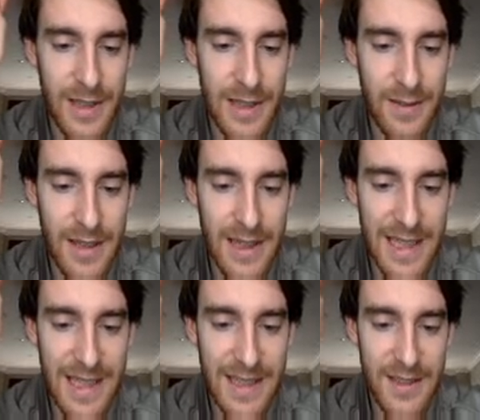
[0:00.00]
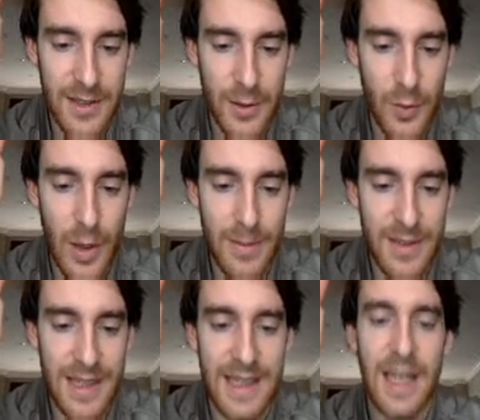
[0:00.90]
give a link to your
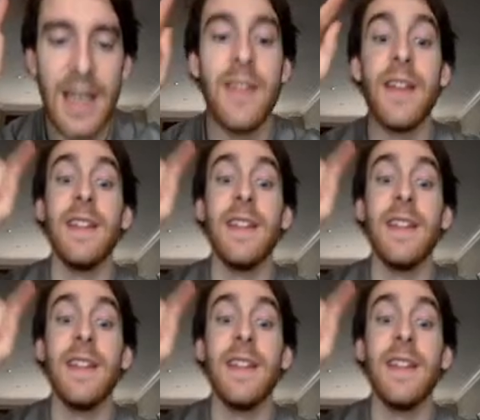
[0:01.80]
website? The